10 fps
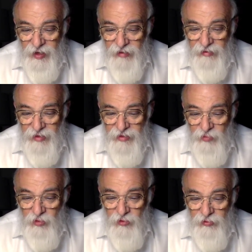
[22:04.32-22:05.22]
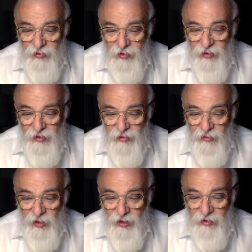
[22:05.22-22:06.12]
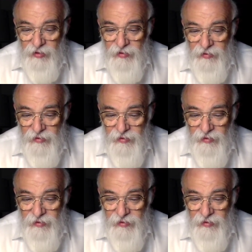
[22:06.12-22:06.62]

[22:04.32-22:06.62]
The heart gets moved when